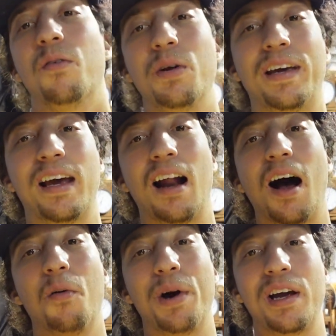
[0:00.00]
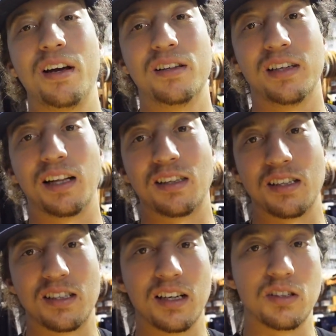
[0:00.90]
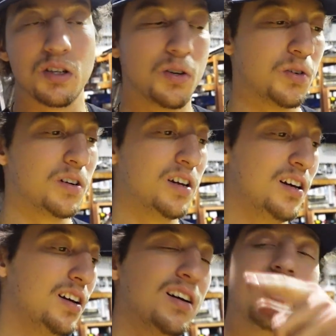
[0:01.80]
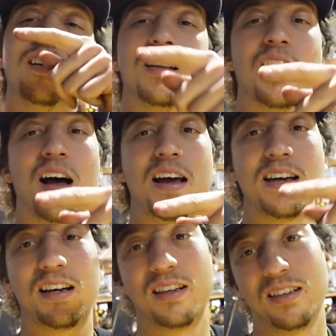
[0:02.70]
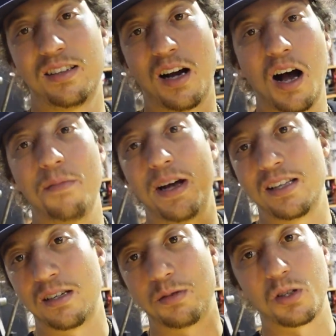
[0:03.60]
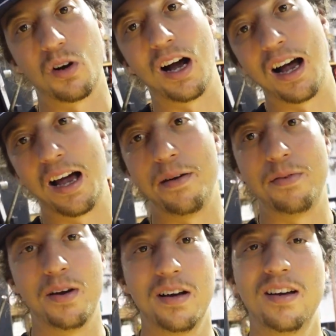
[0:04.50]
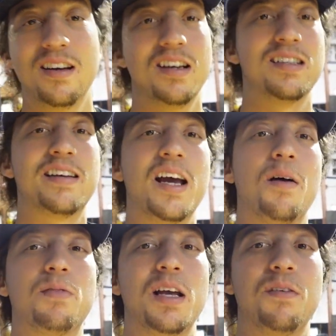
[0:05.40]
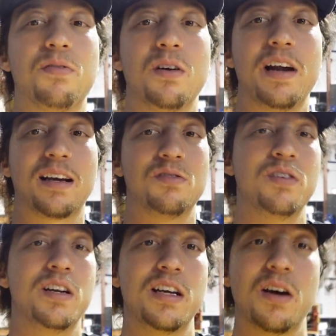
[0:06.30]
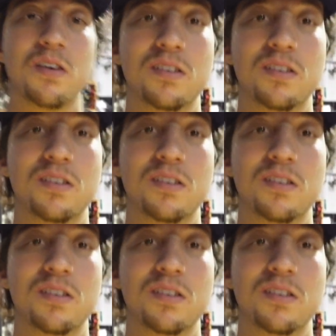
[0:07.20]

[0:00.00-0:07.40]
We cannot wait to get this thing tuned. Like, comment, subscribe, stay updated for the next video.